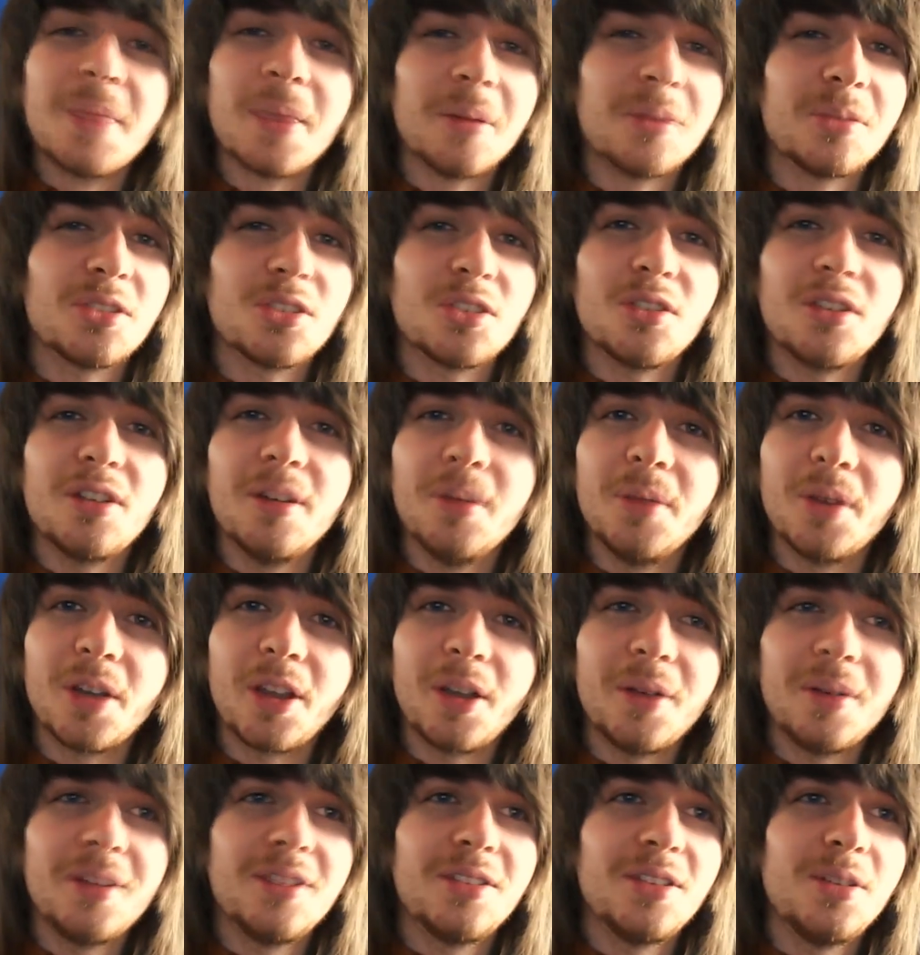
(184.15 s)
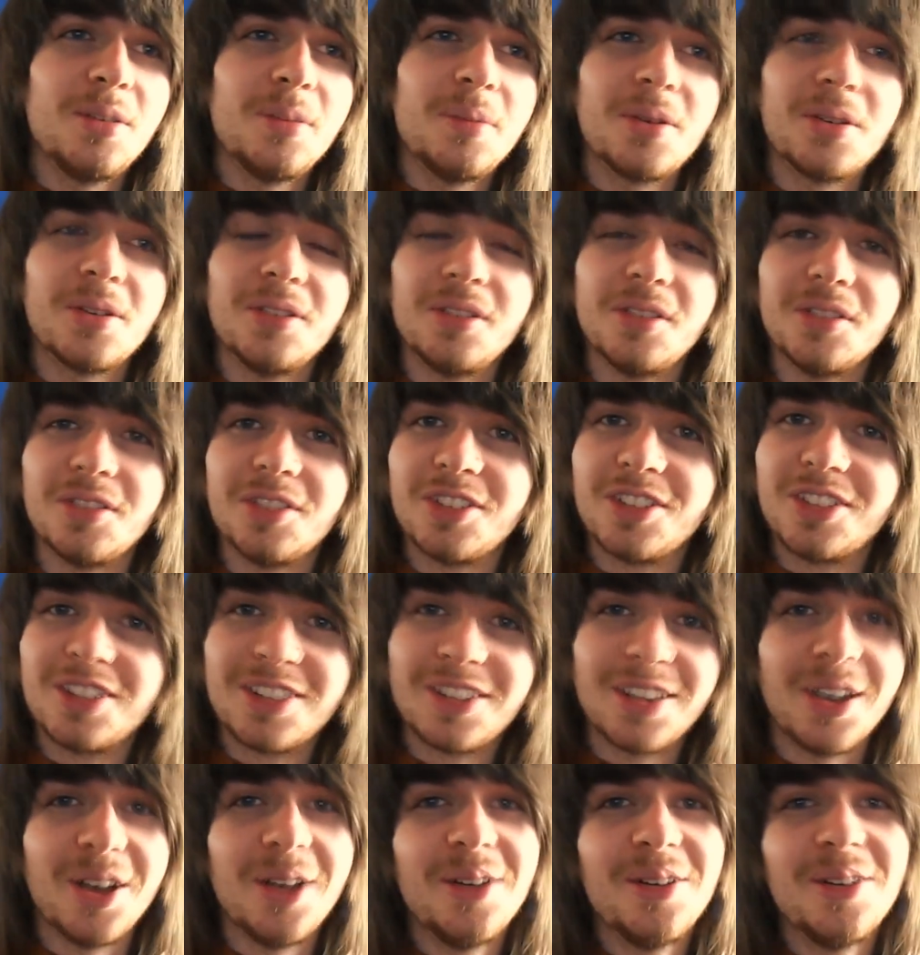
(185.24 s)
I'm sorry I'm not going to, because it's
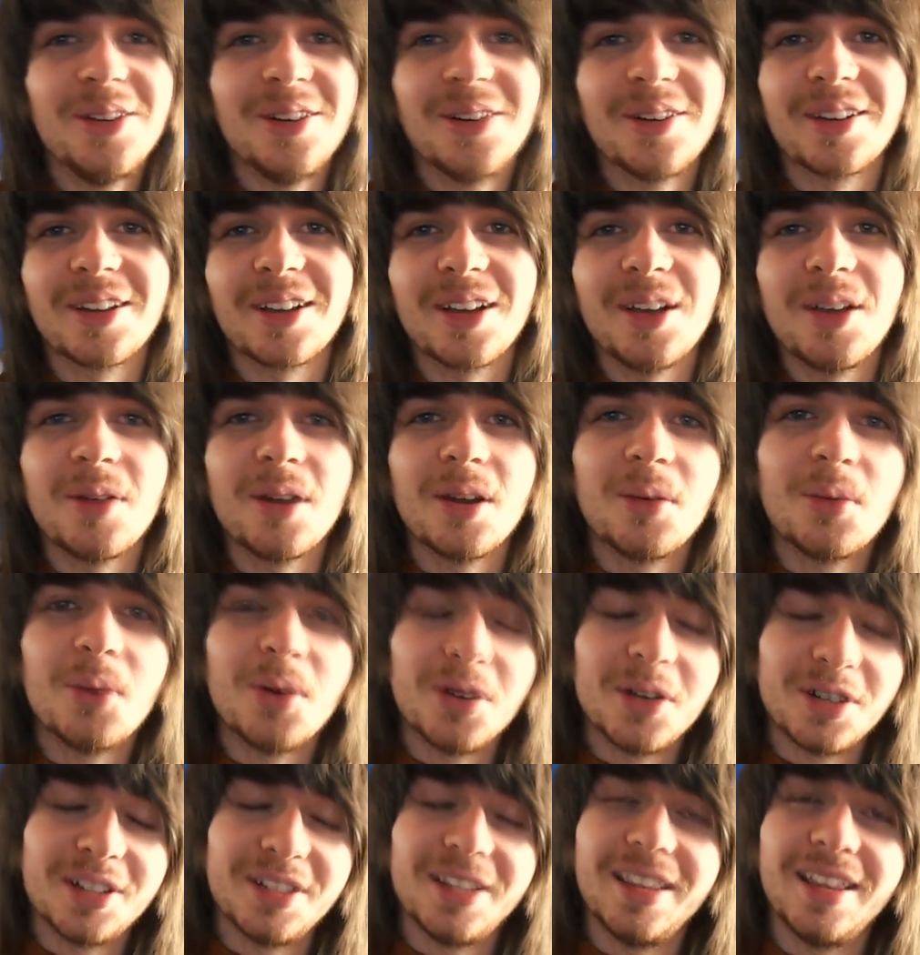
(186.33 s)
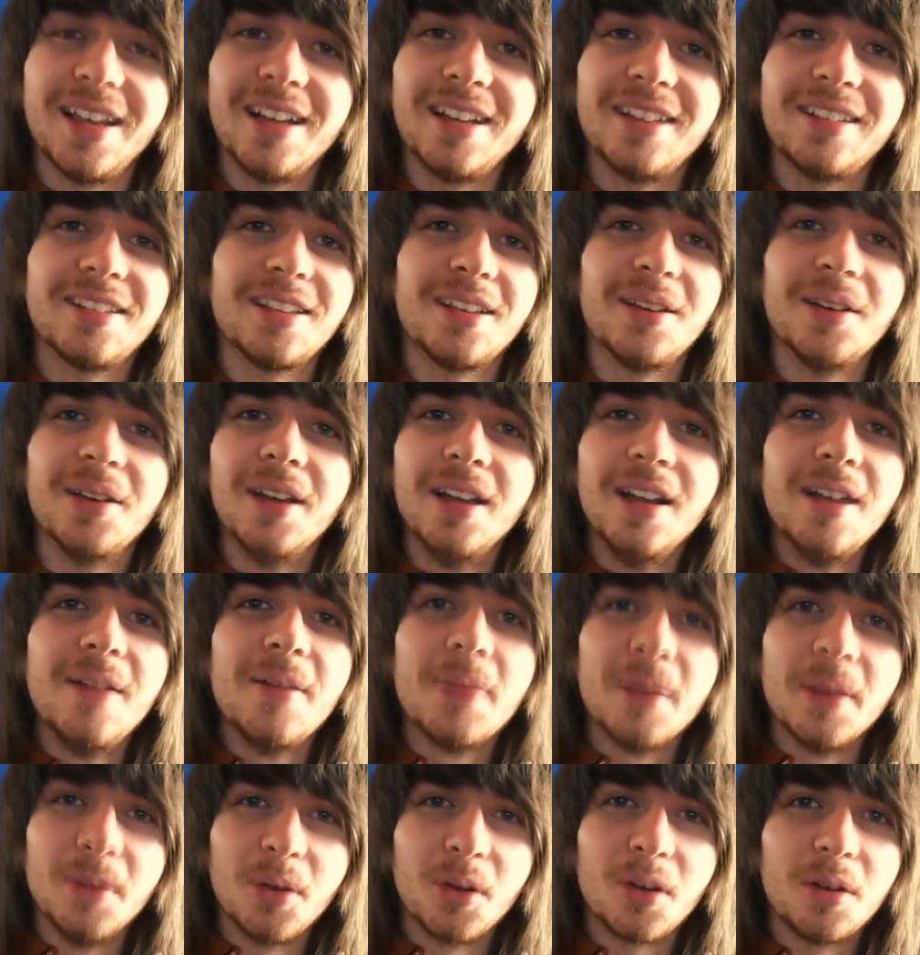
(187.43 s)
so long ago when I watched that, so
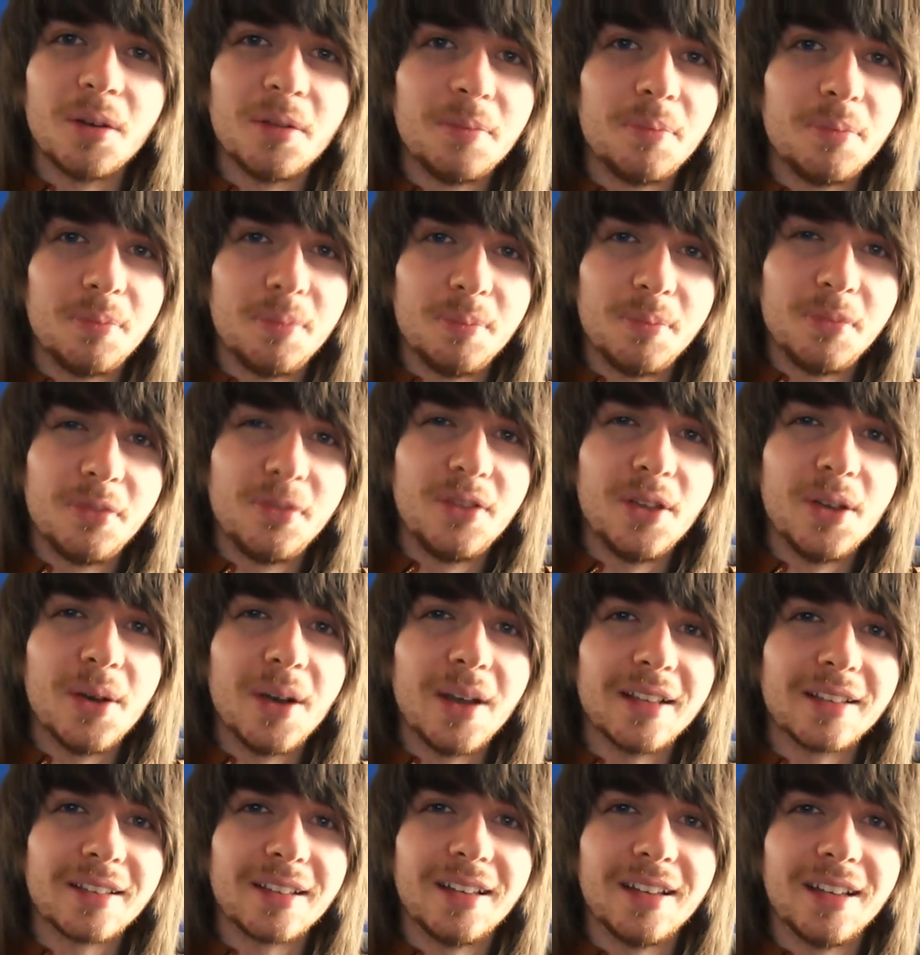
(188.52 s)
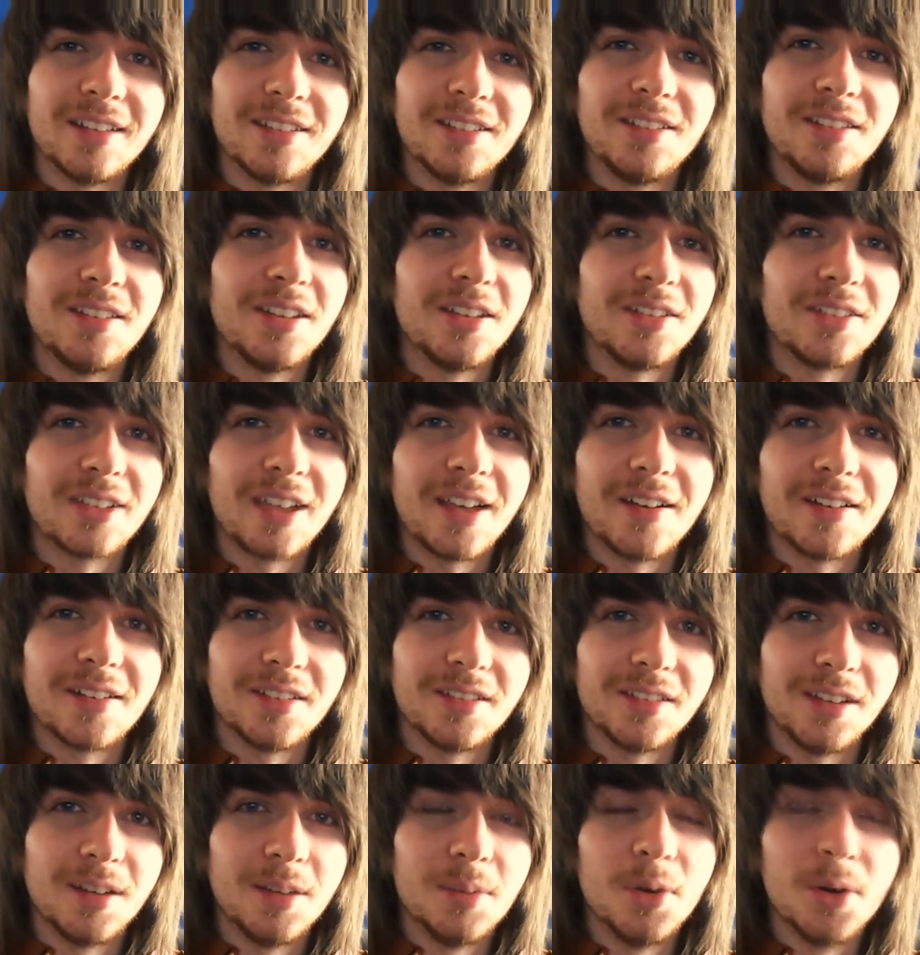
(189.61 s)
I'm not going to feel as connected to those
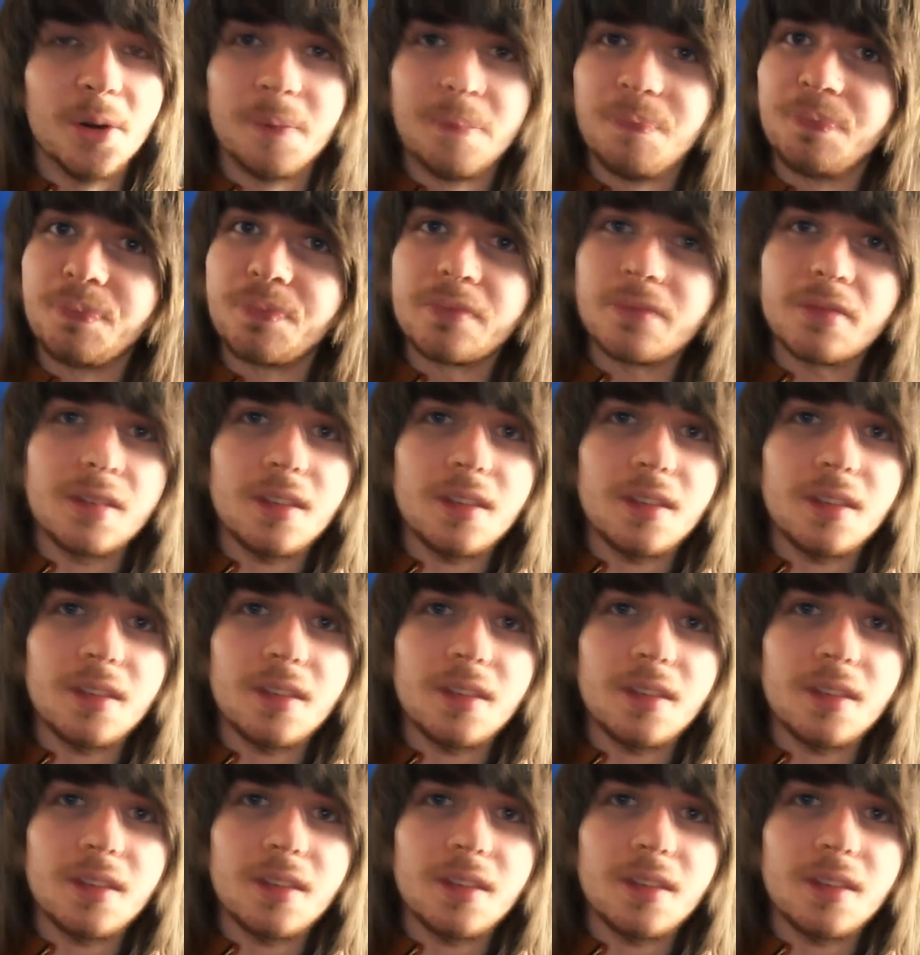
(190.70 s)
characters anymore.